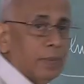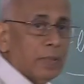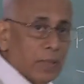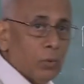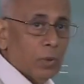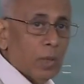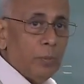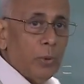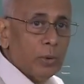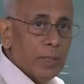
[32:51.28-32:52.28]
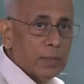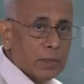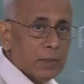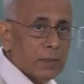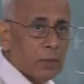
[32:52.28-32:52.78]
is now to compute
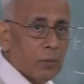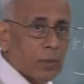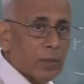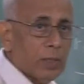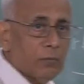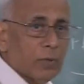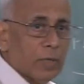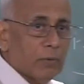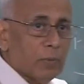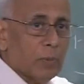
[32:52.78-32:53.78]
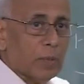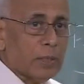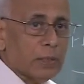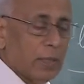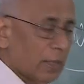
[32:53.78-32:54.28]
this quantity for a given
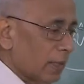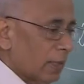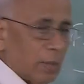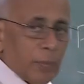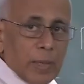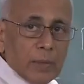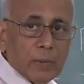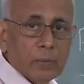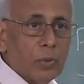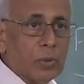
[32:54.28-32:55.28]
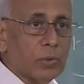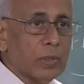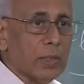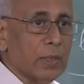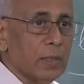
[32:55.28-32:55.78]
potential and then compare it with what you
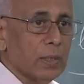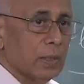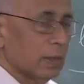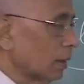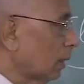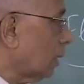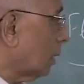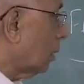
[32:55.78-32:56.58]
see on